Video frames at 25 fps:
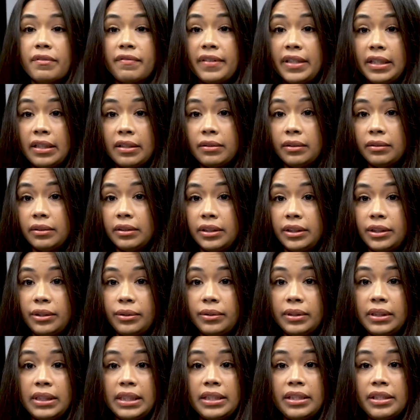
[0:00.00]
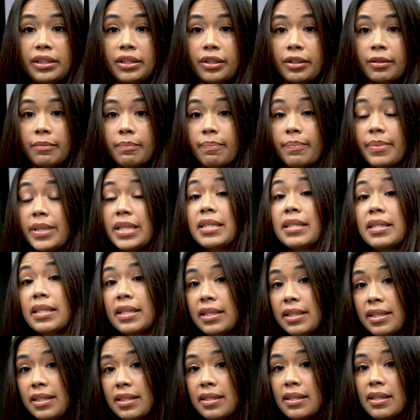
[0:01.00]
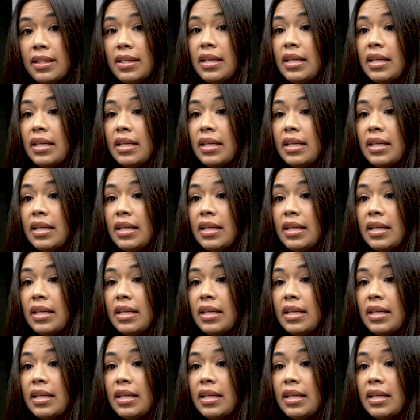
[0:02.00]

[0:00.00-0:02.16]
vehicle is used in your business,